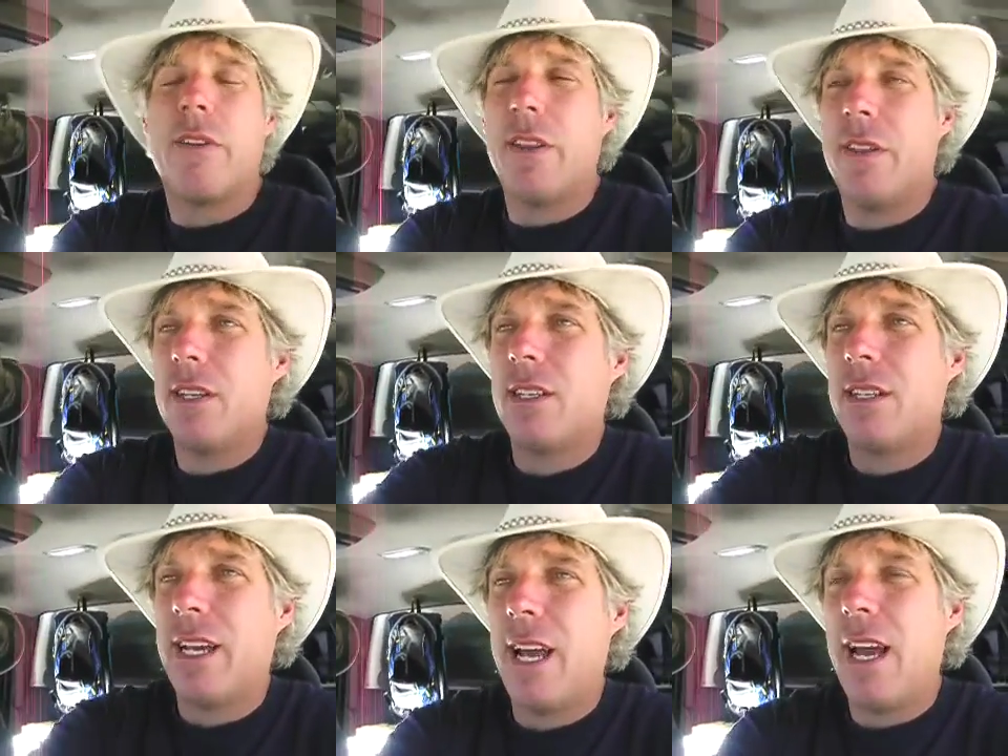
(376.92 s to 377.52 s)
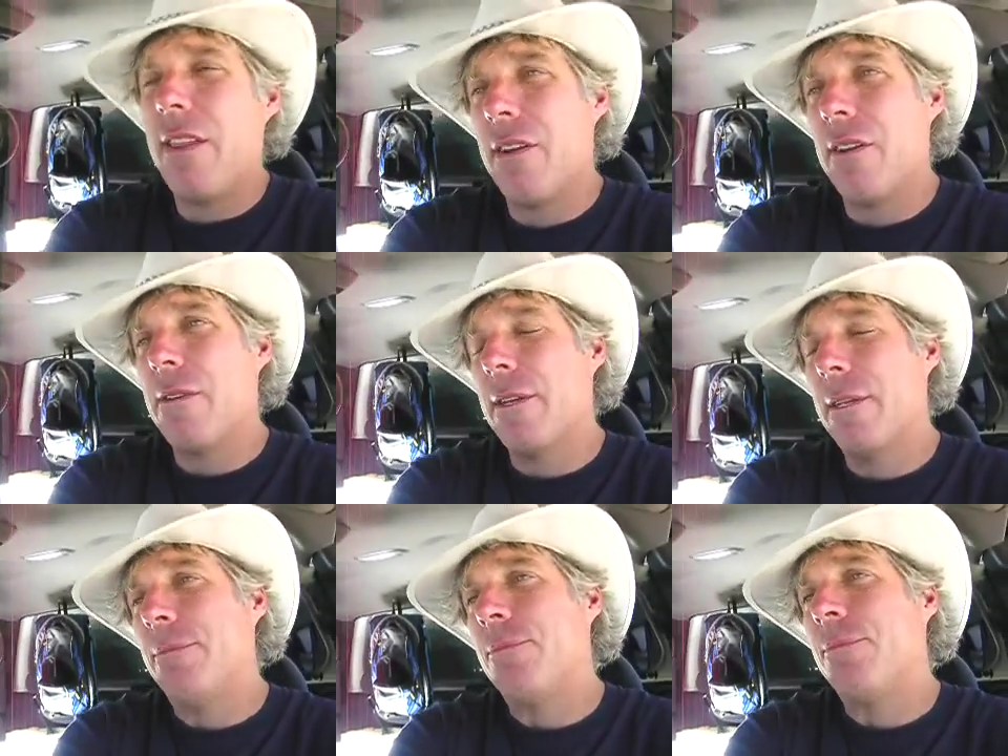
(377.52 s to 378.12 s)
kind of in this
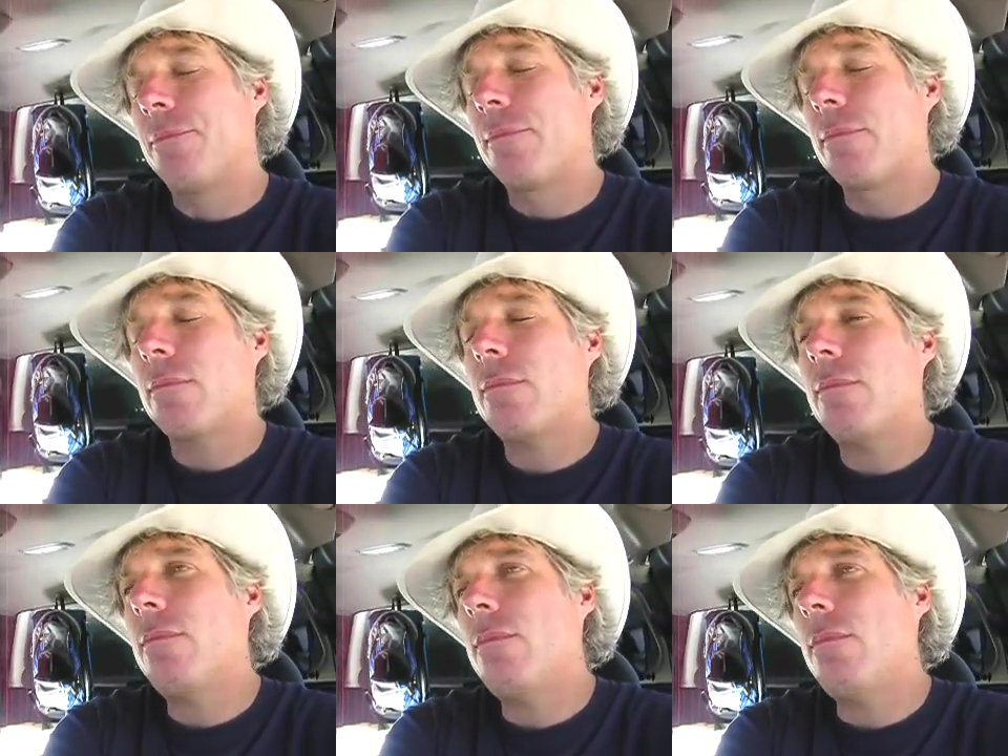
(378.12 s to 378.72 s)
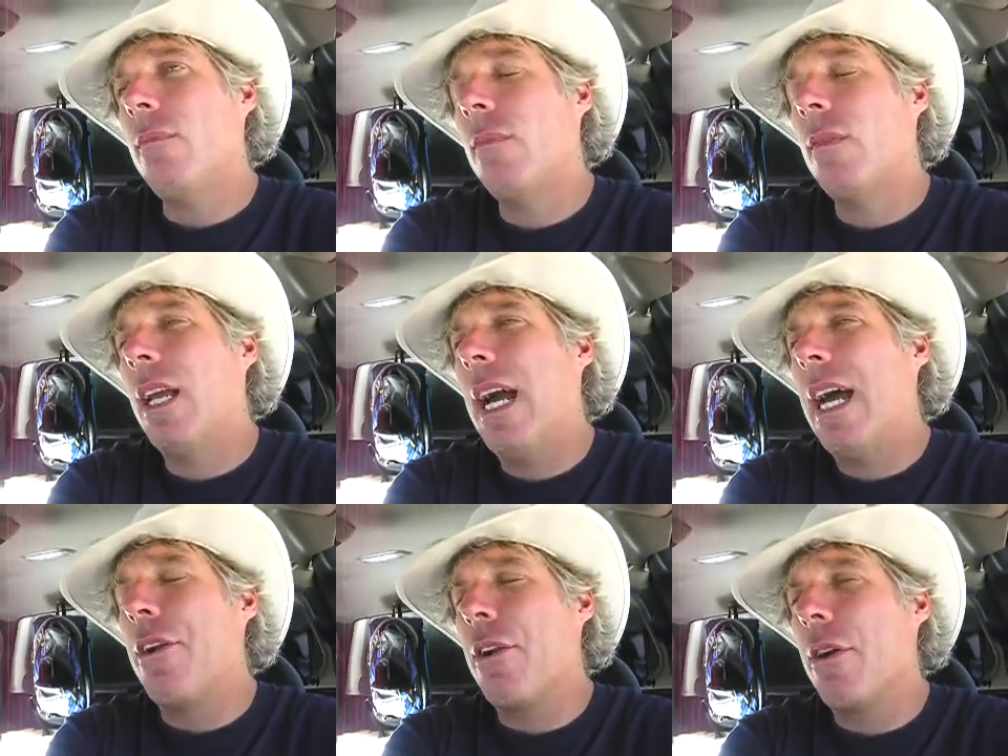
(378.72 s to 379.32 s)
together, and
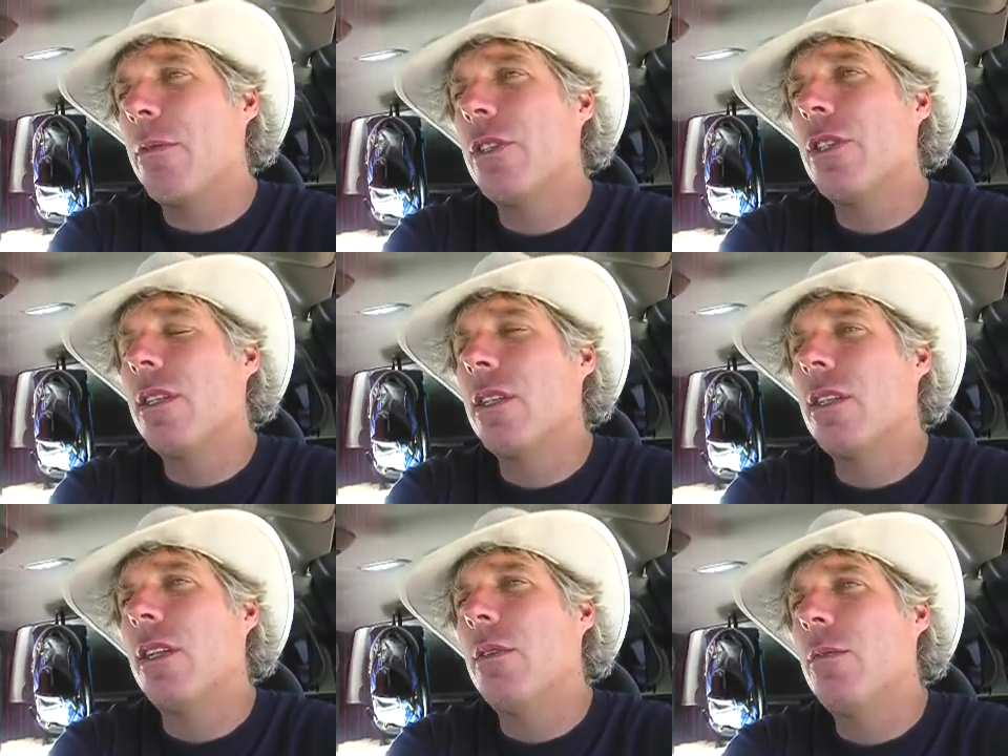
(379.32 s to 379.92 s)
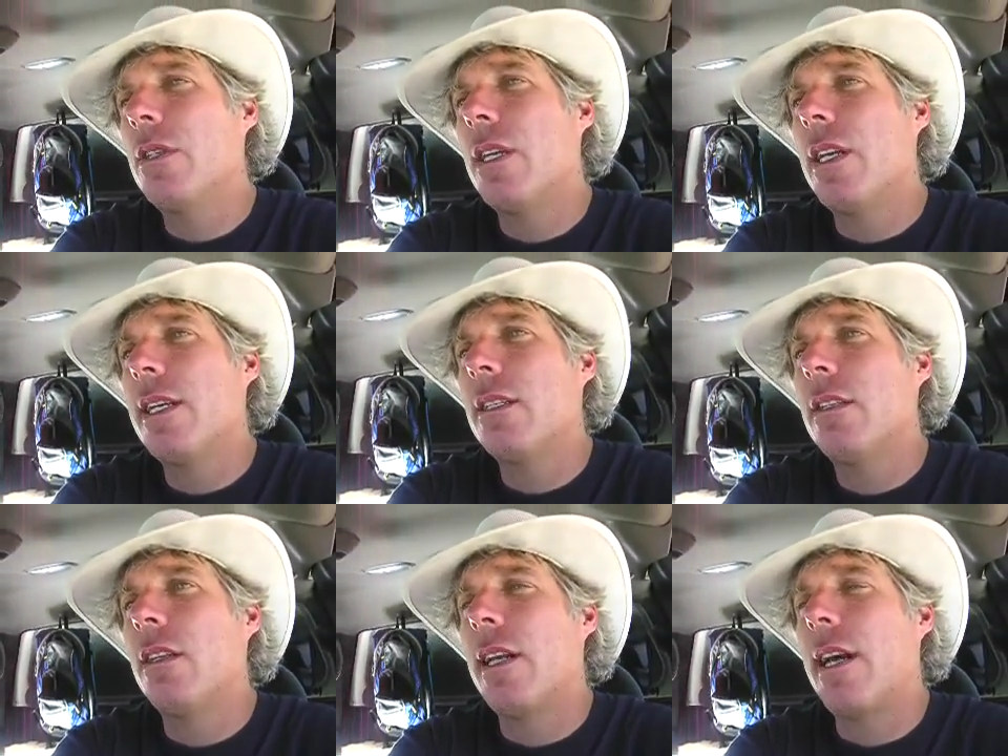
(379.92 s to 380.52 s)
I don't know, it was just, a, it was a
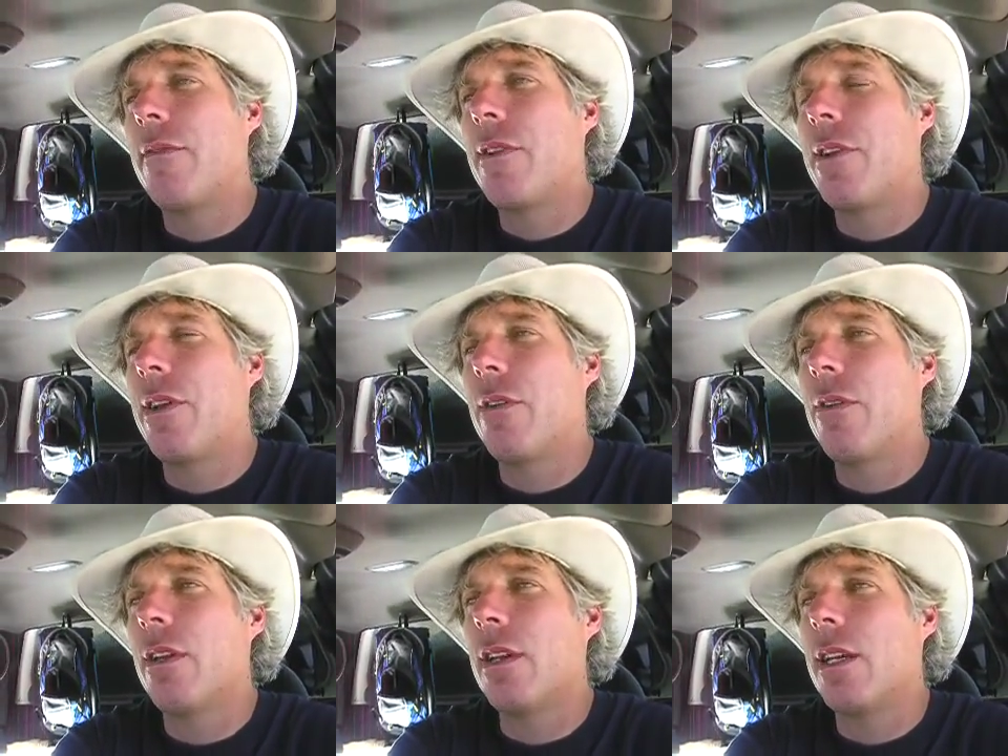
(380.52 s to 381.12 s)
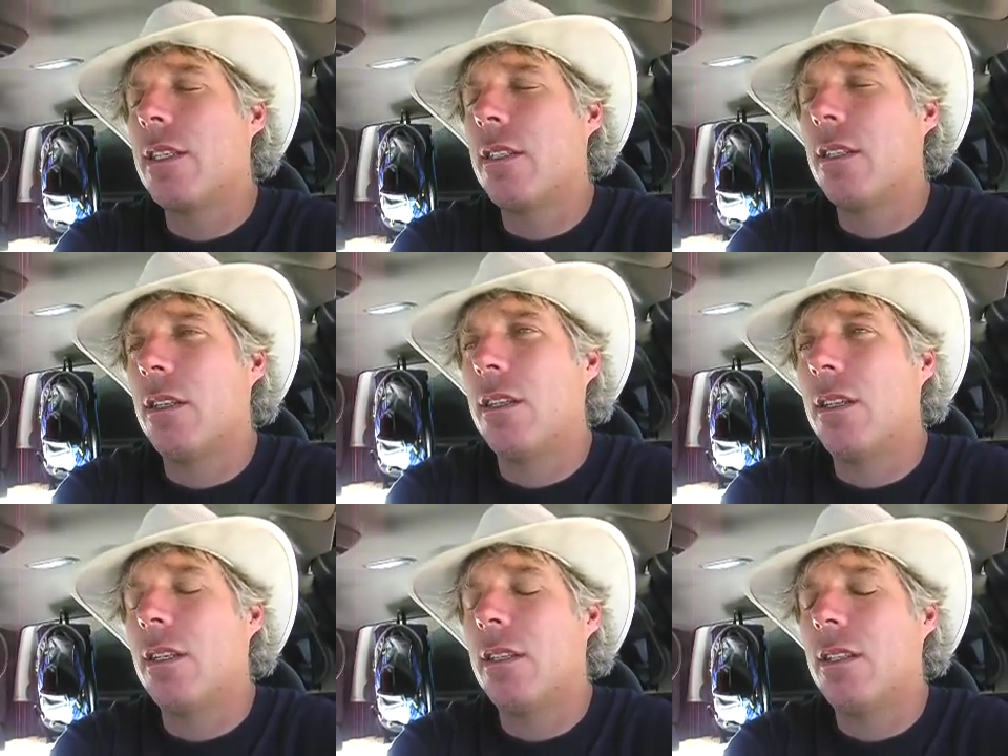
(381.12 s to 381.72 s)
nice little afternoon, a nice
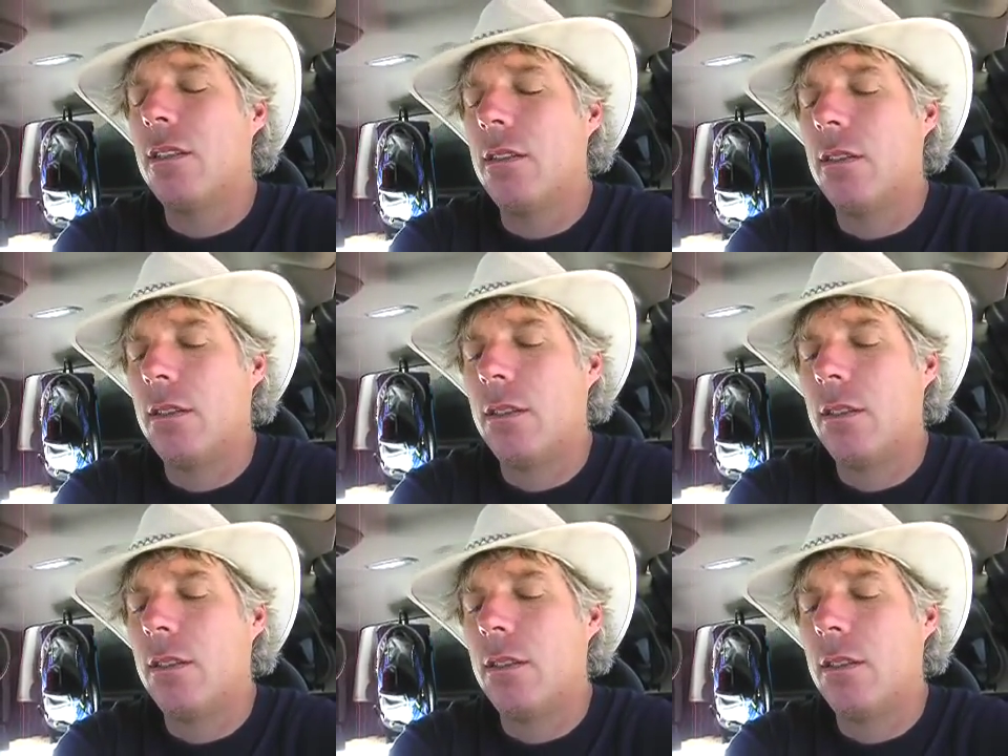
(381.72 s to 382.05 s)
little, uh,